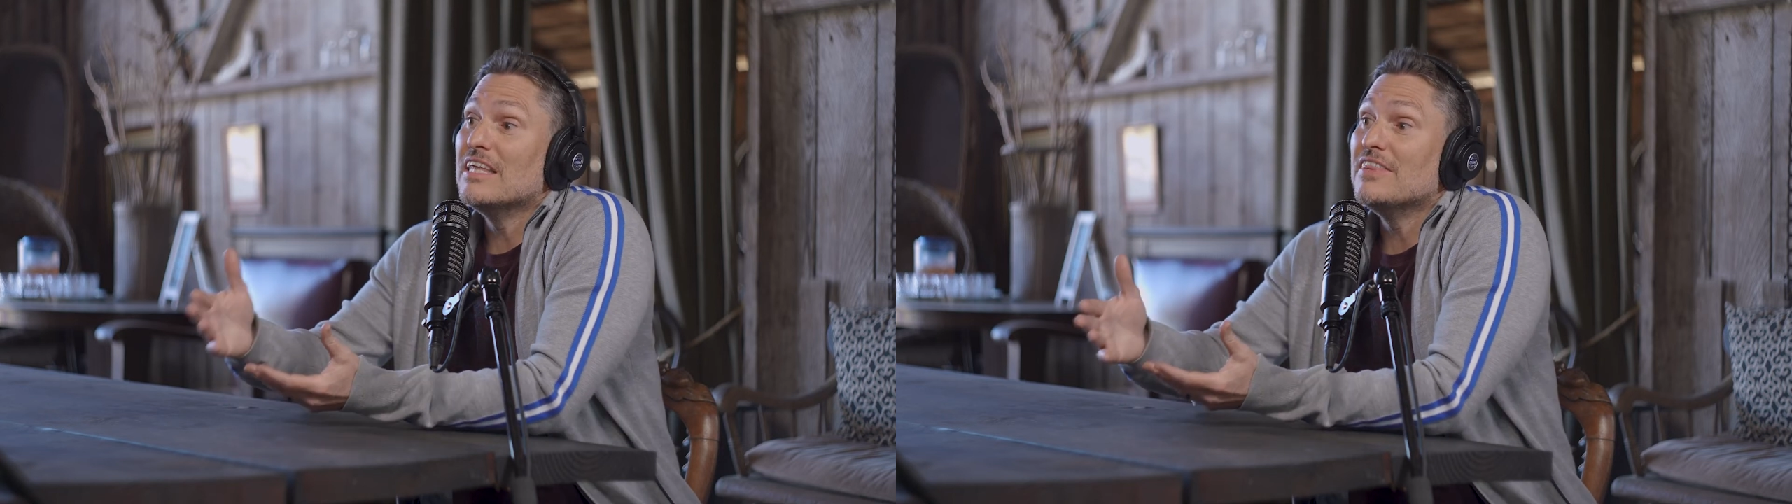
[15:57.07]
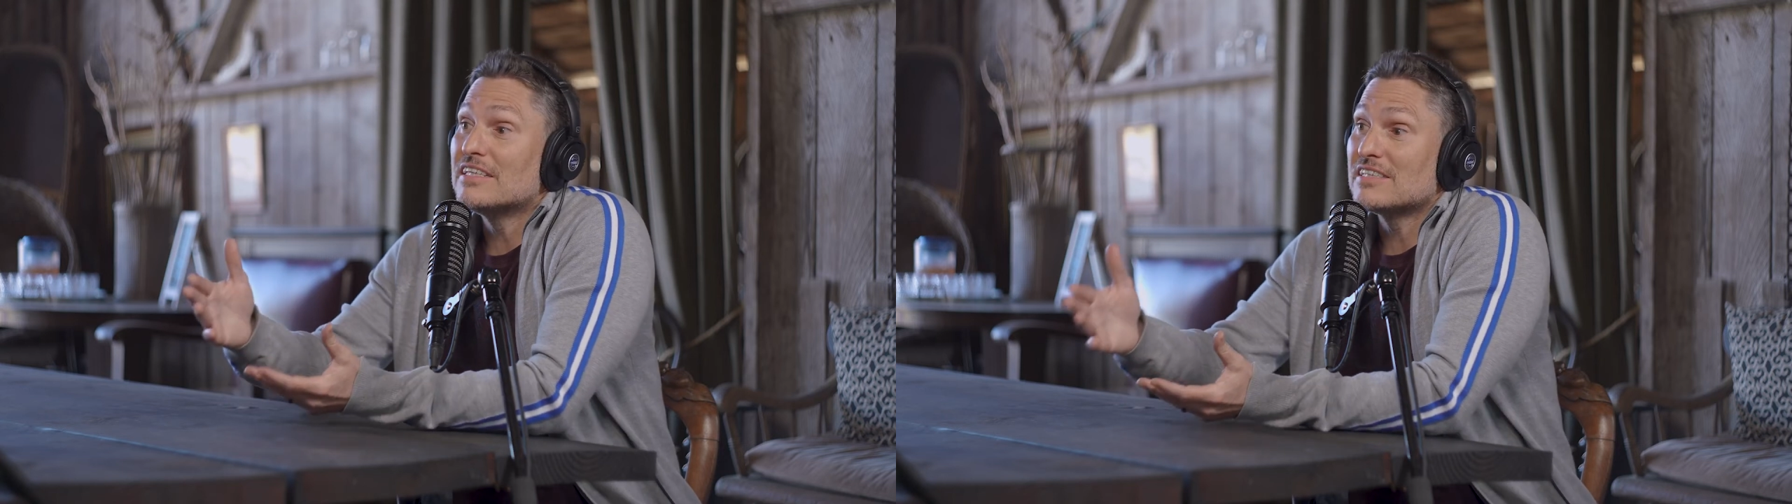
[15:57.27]

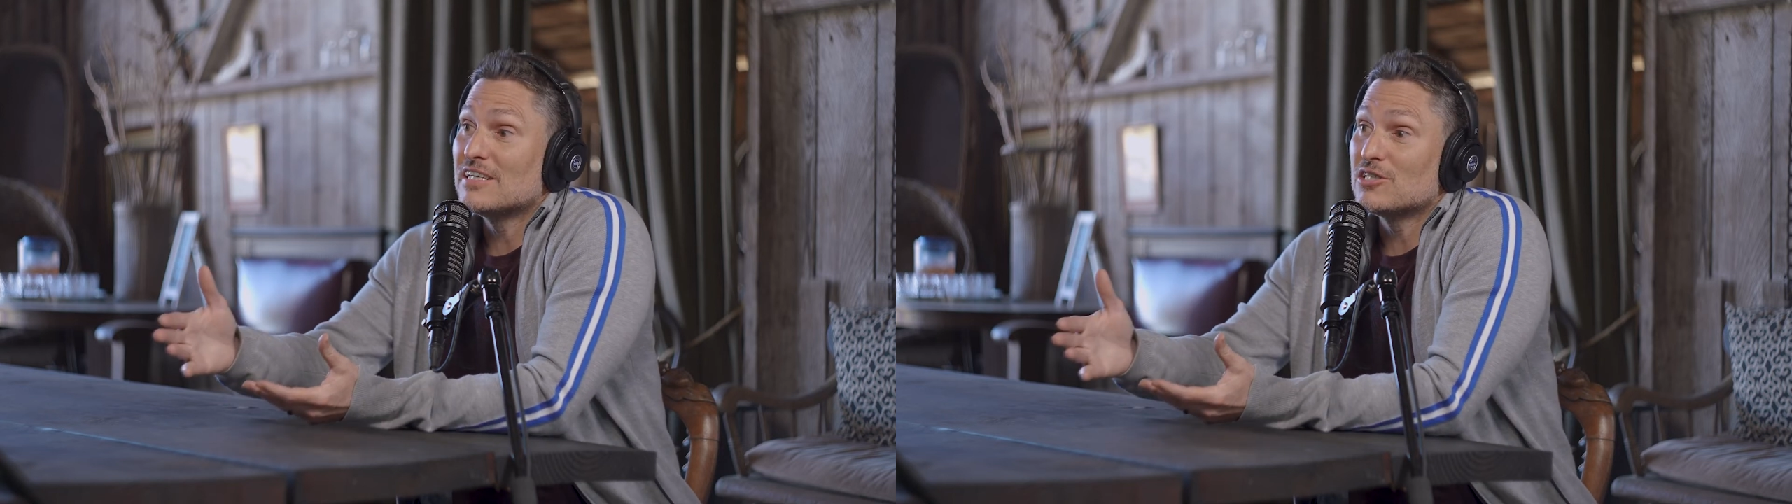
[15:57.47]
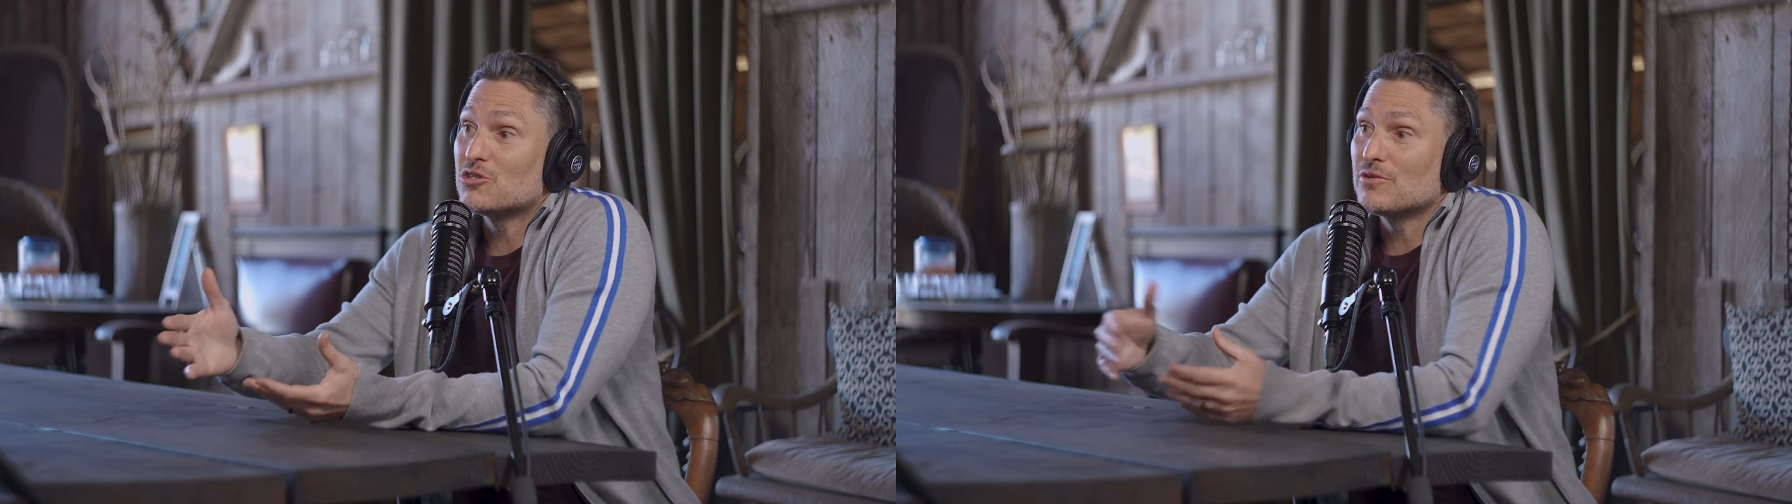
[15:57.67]
in this
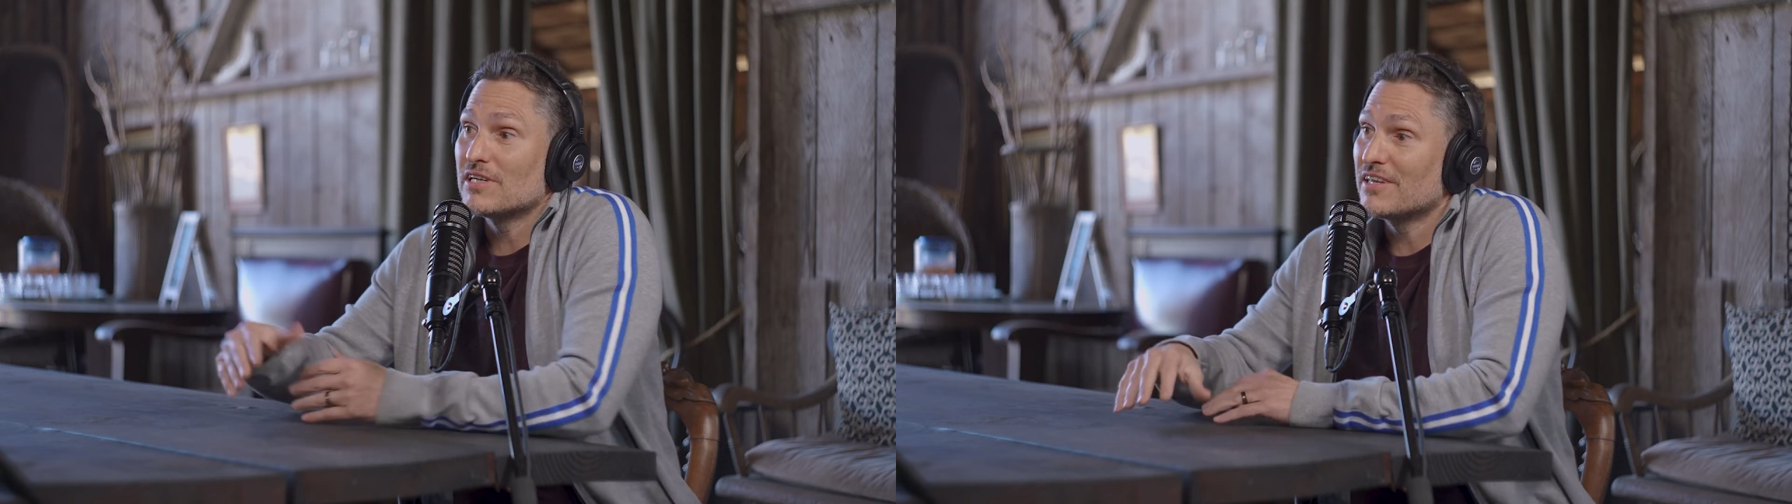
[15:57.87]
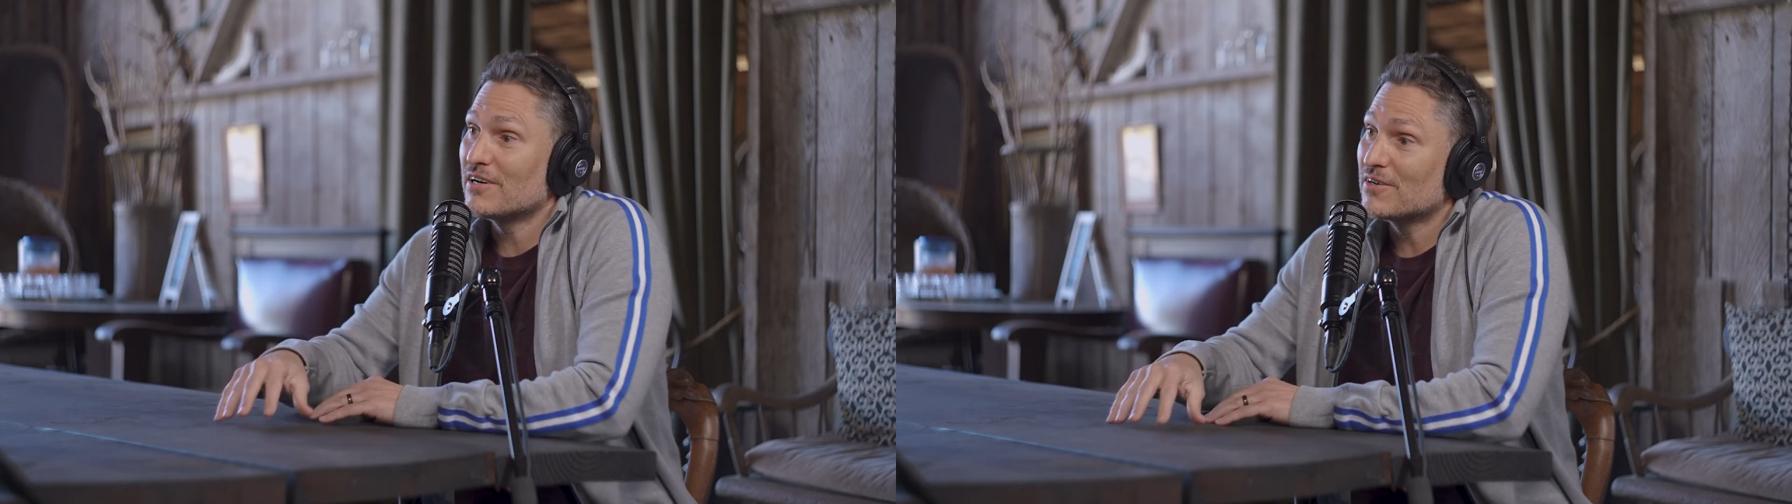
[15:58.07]

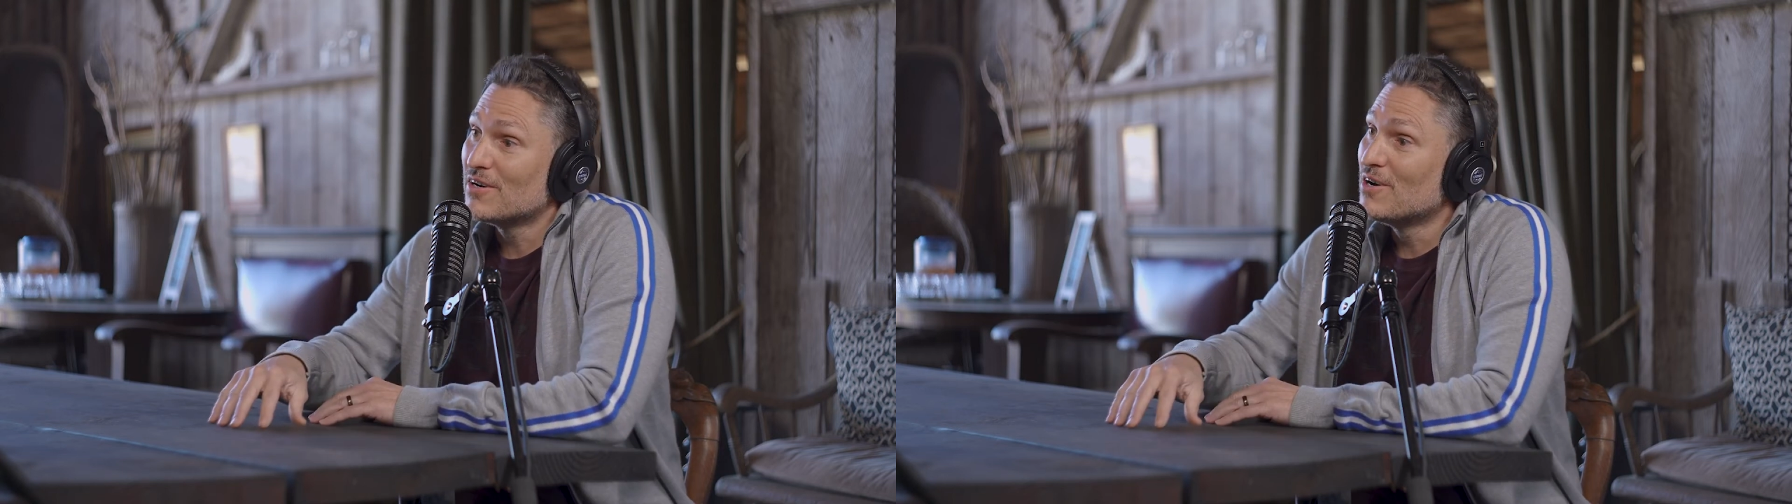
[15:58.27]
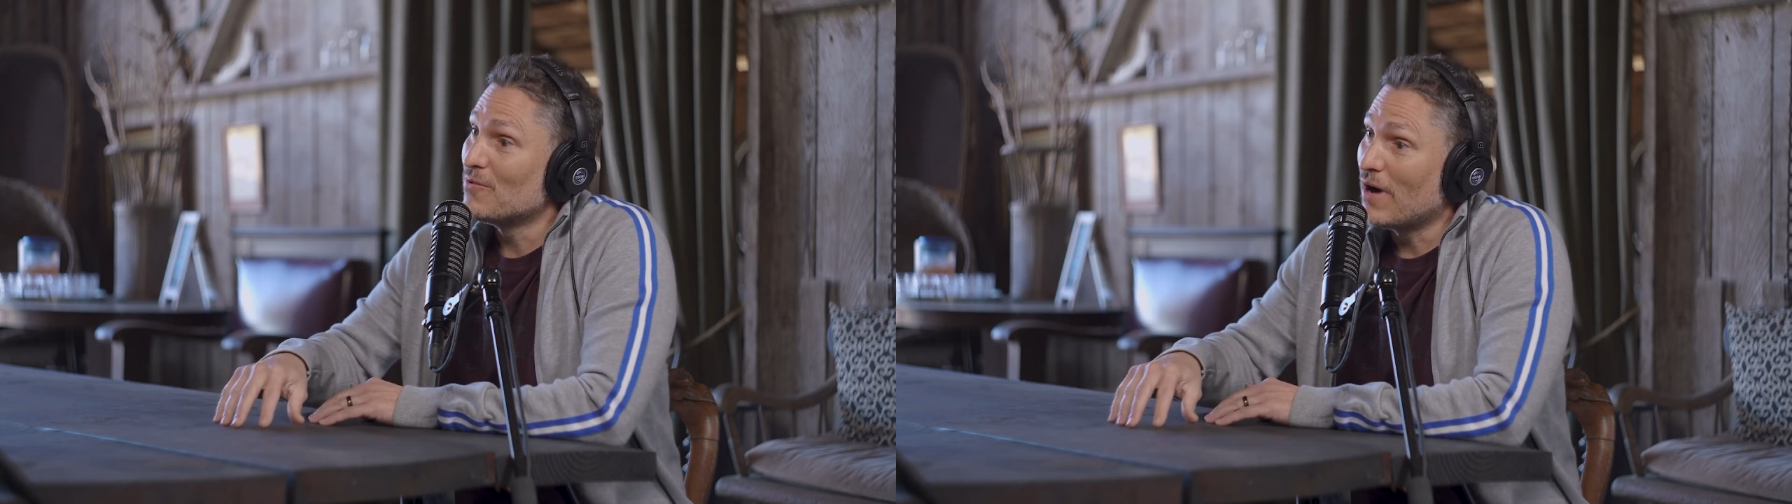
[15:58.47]
industry.
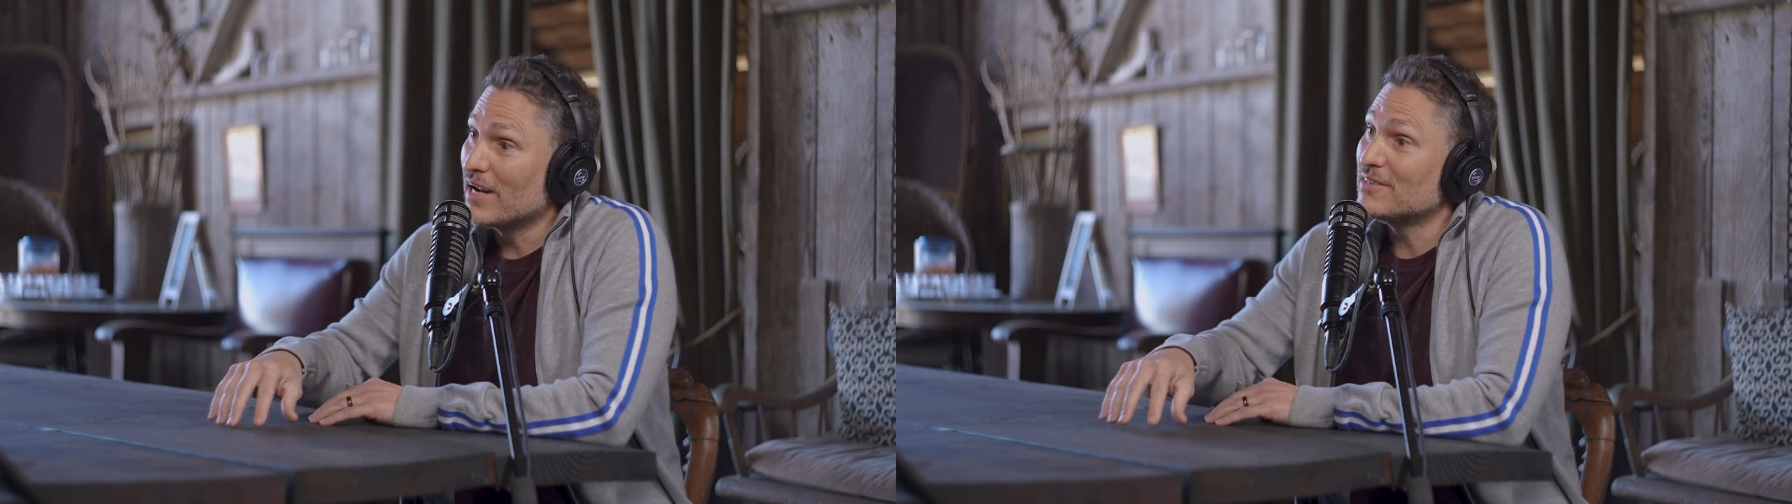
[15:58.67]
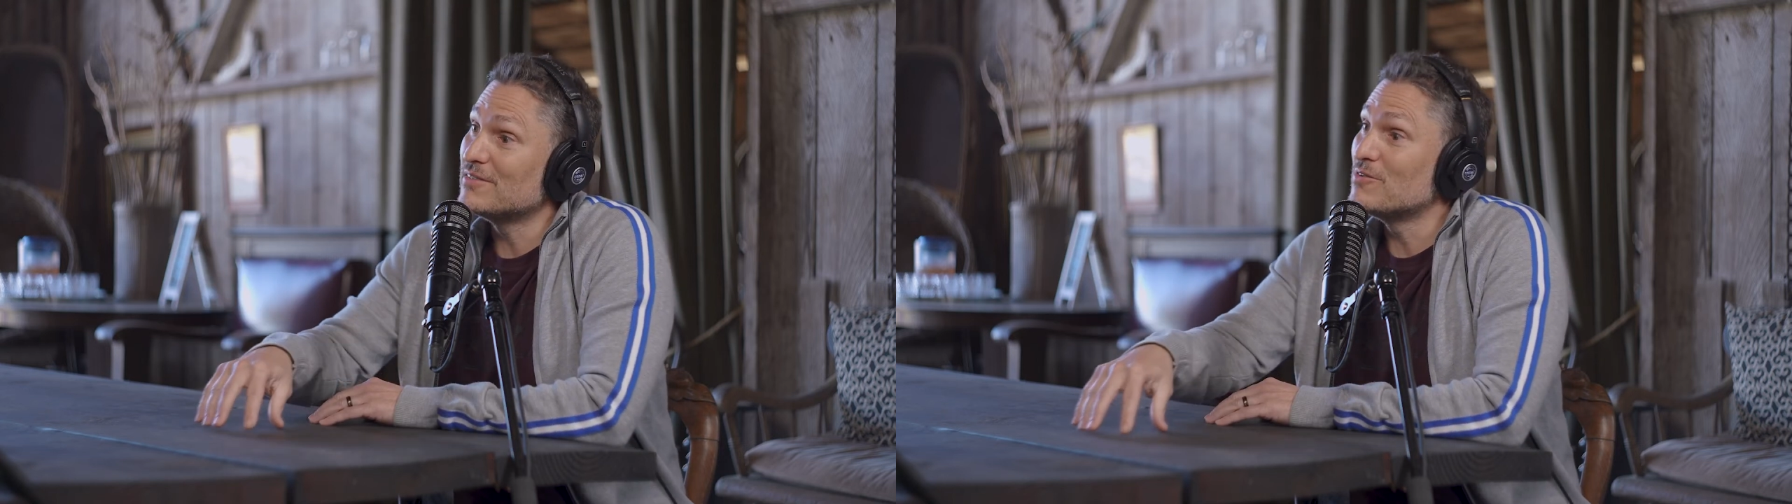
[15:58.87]
They're
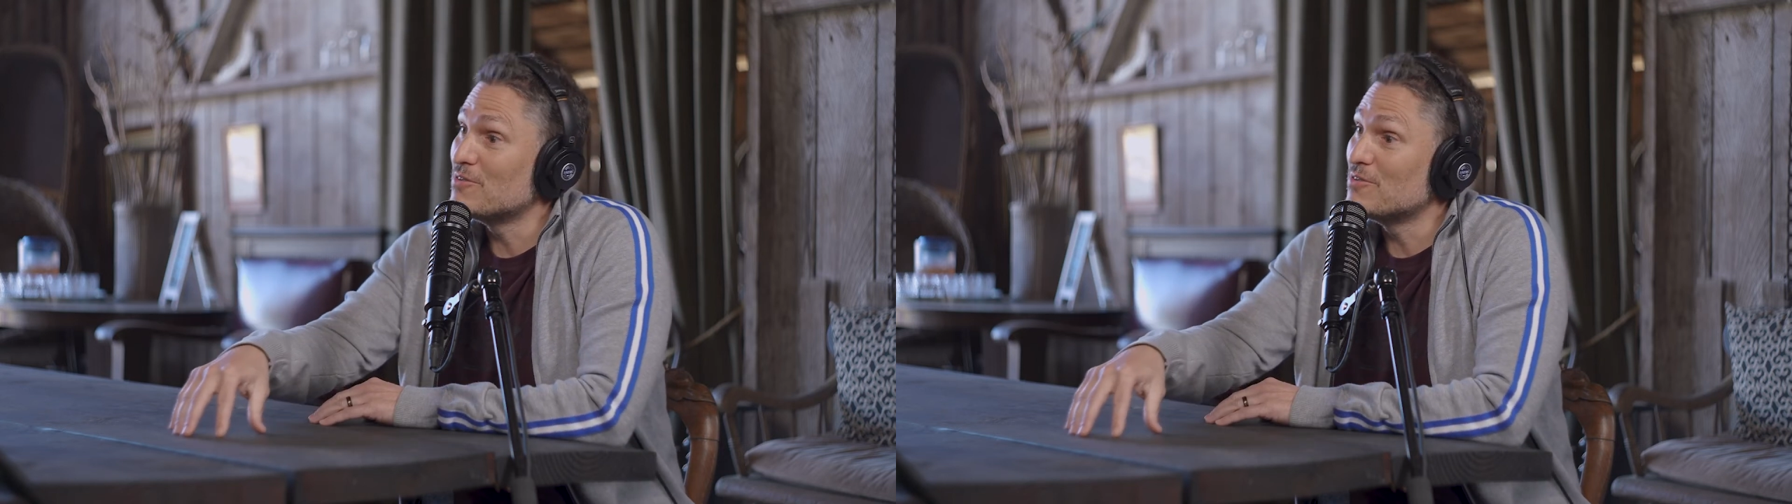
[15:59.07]
right.